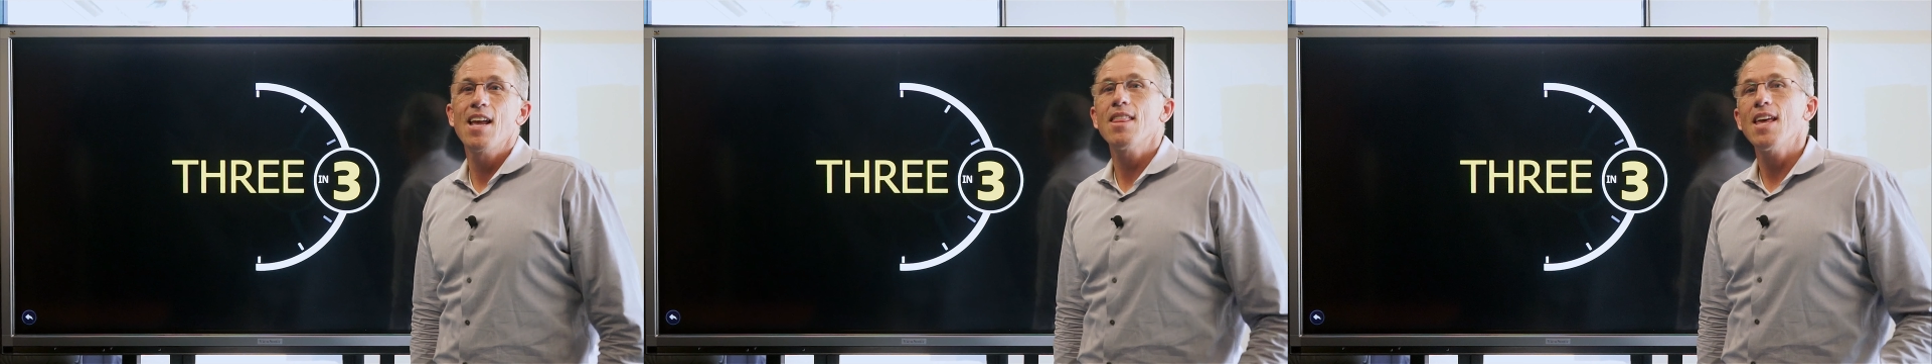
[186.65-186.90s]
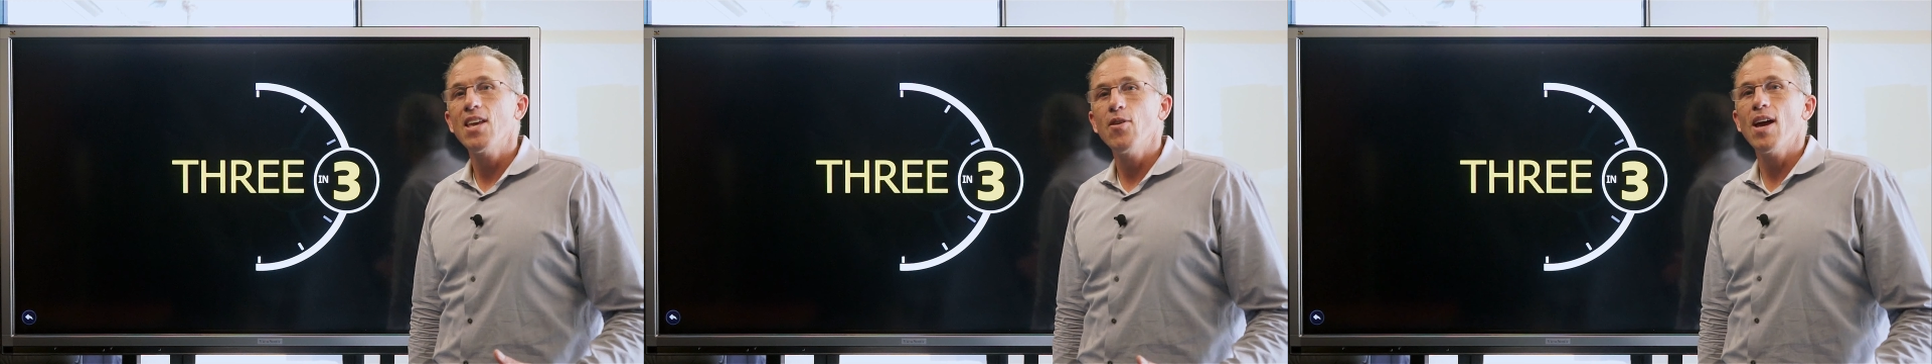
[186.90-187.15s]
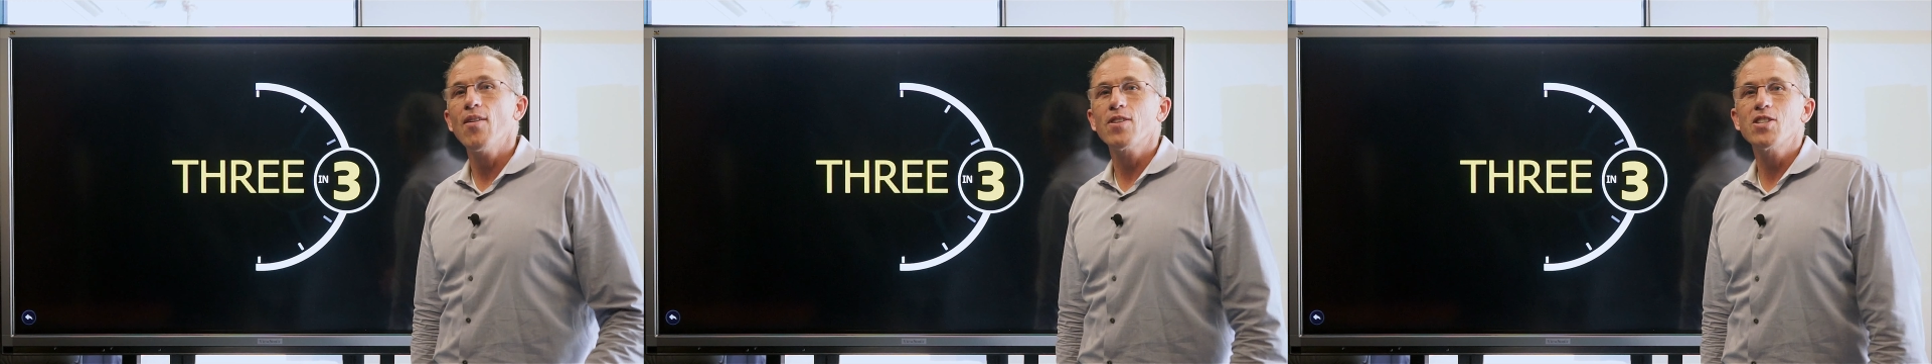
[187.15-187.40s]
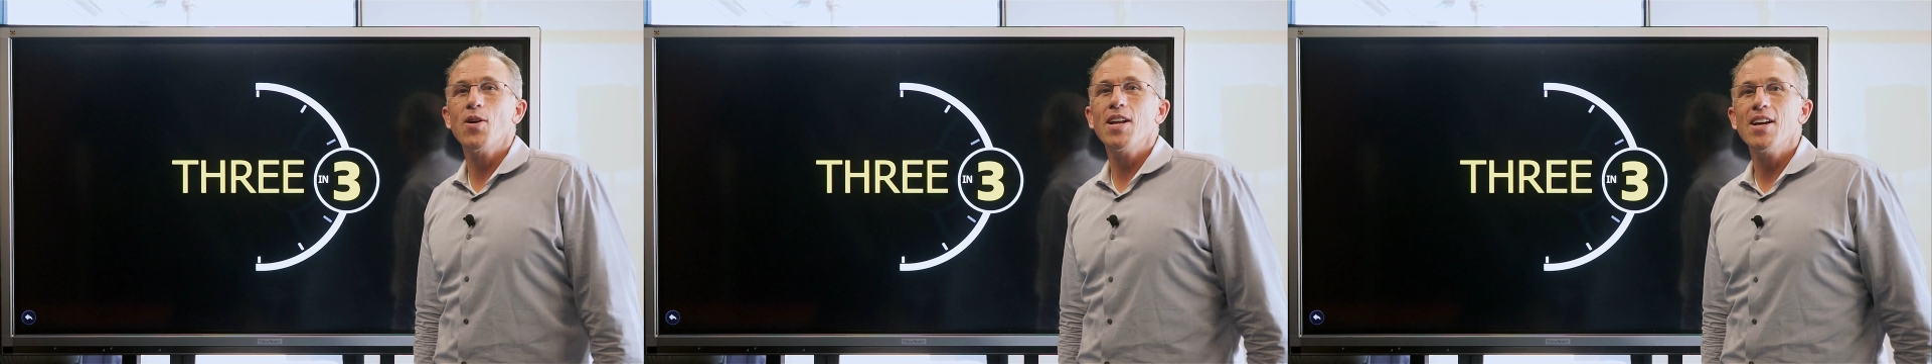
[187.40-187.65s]
Thank you again for
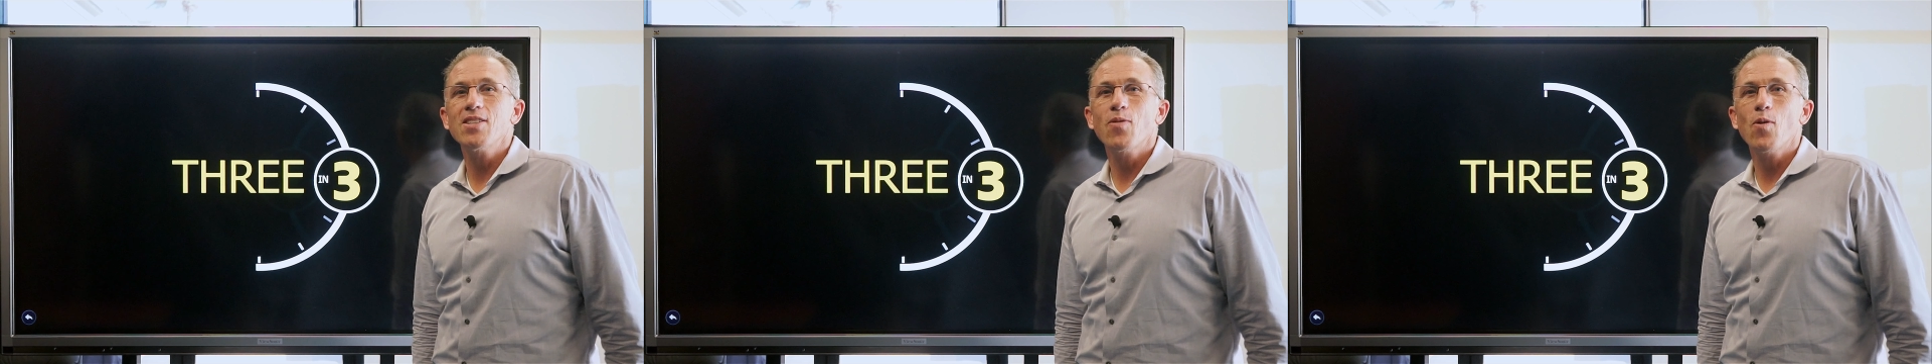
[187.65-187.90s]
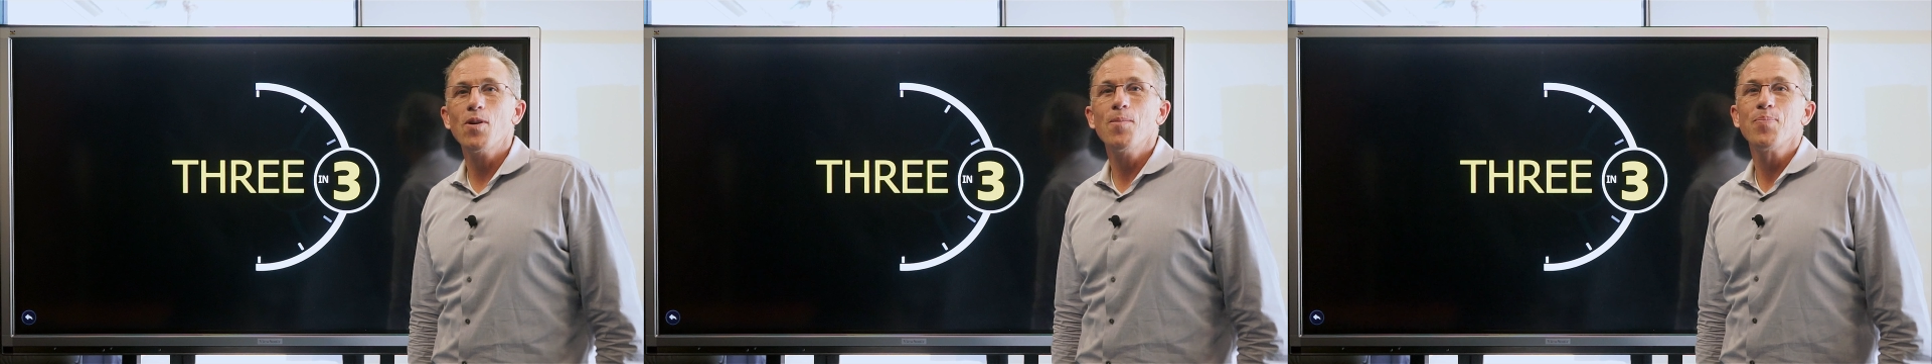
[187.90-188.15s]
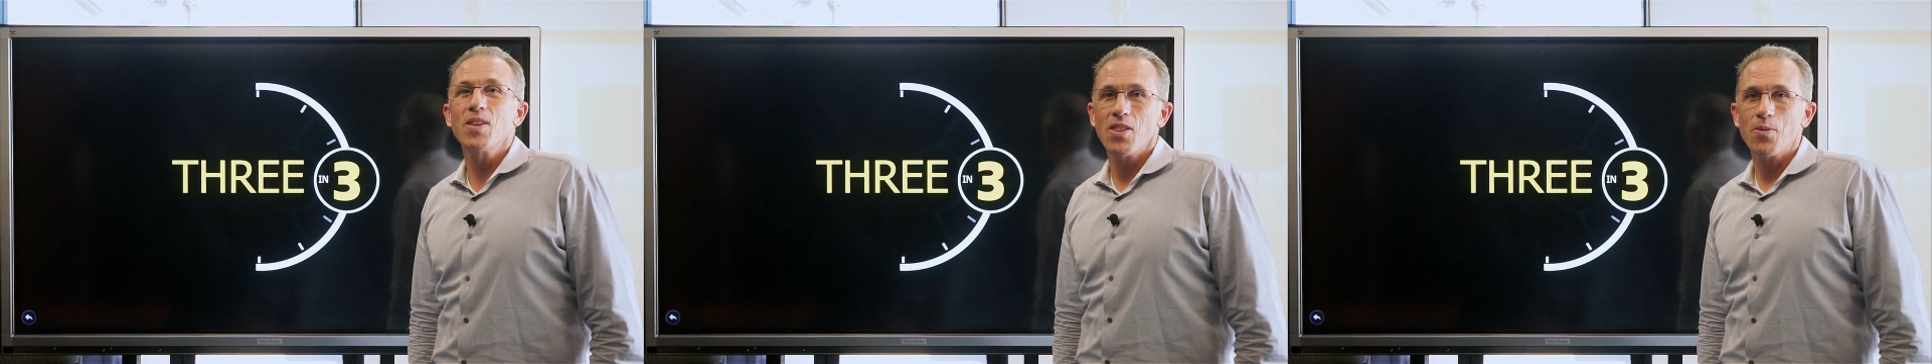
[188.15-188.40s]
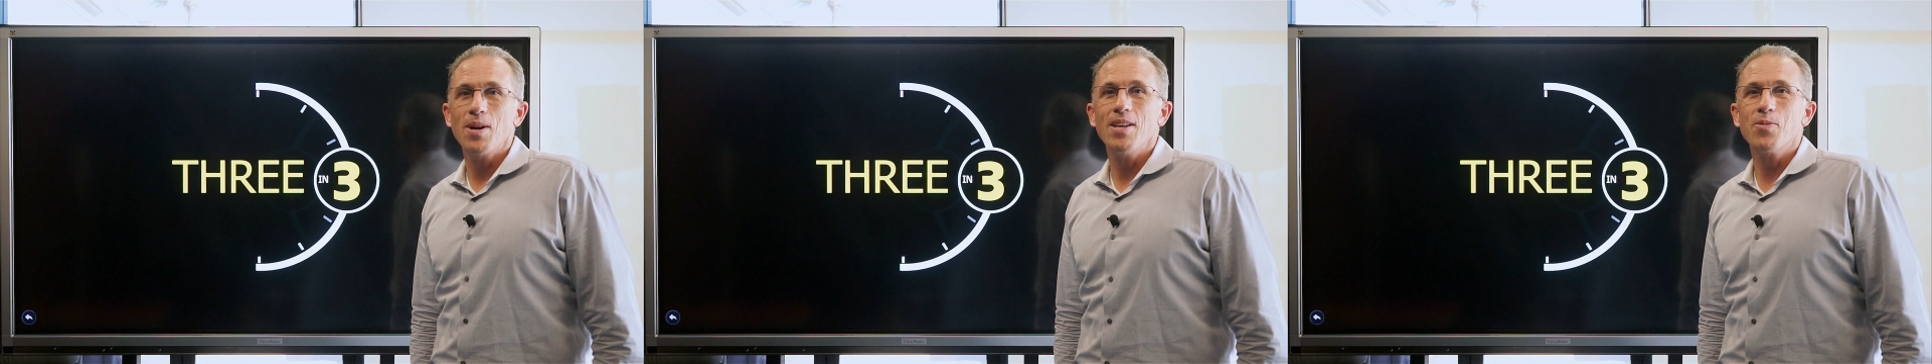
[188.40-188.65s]
joining us for
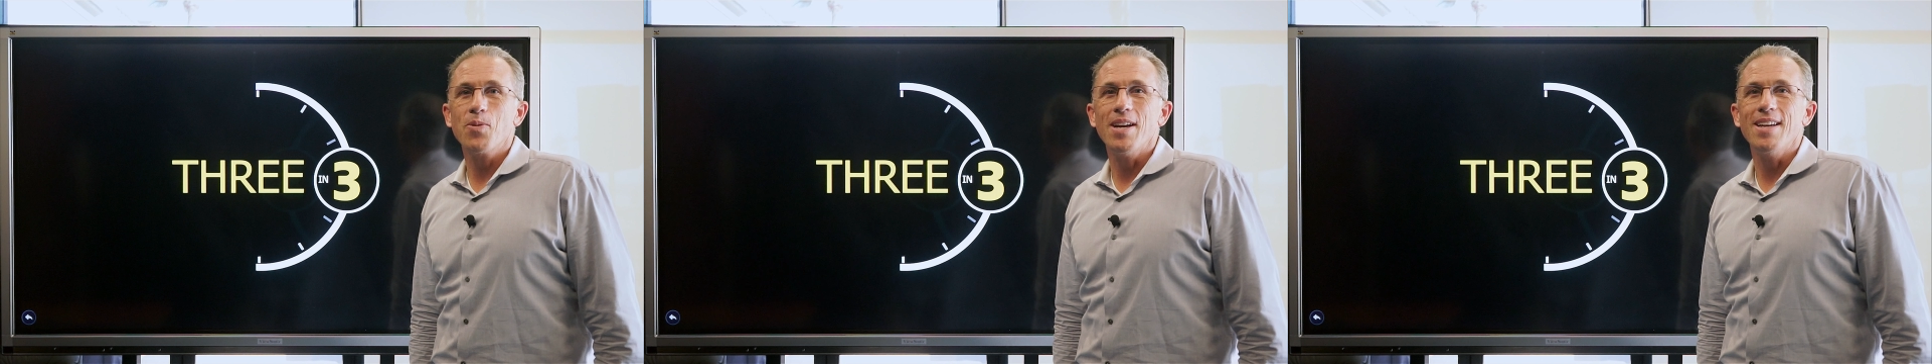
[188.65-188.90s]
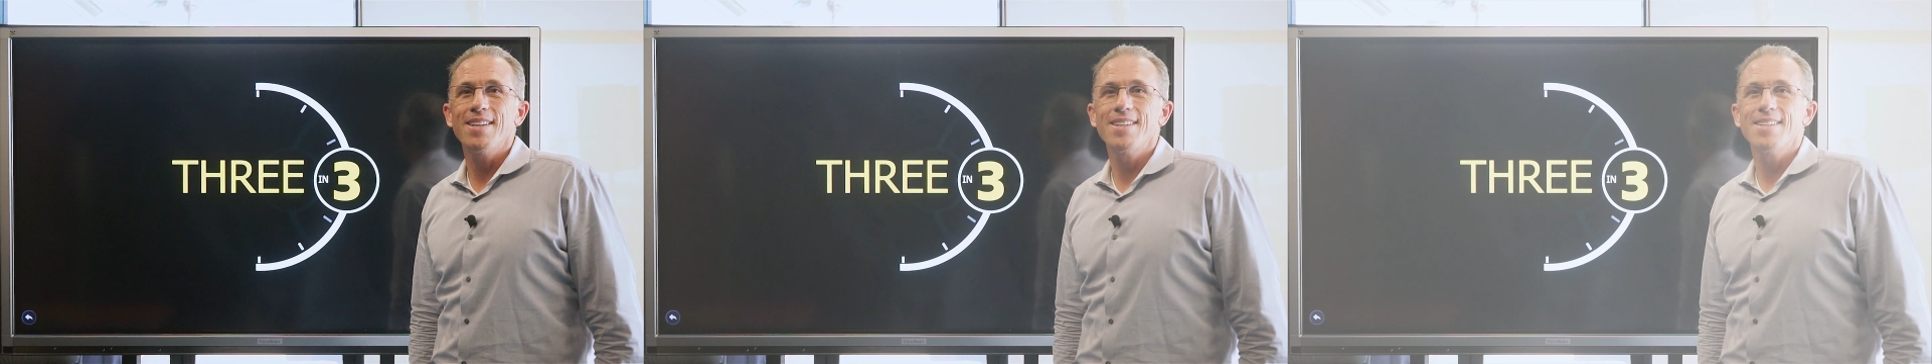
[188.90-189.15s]
3 and 3.